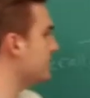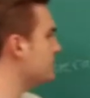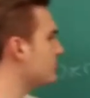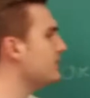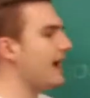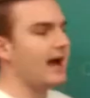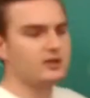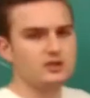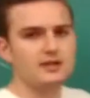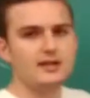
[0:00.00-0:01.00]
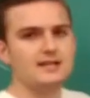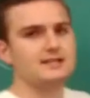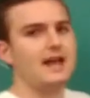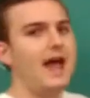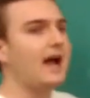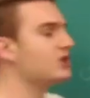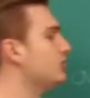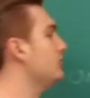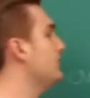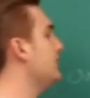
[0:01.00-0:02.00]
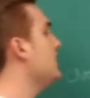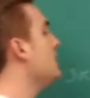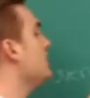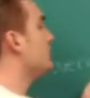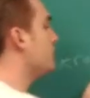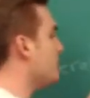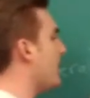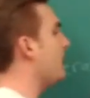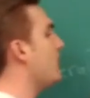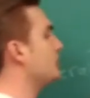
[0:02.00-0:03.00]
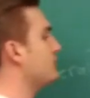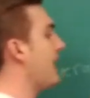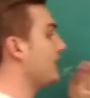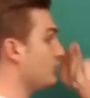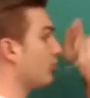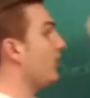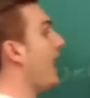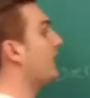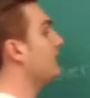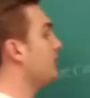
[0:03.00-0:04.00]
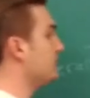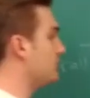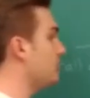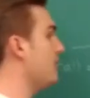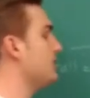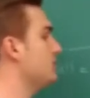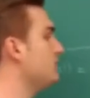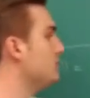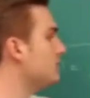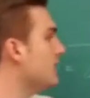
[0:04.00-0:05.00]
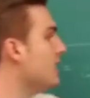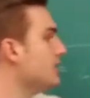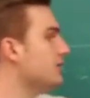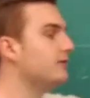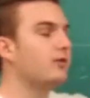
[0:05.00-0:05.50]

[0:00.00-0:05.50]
that this reaction isn't actually two NOs react directly with two H2s to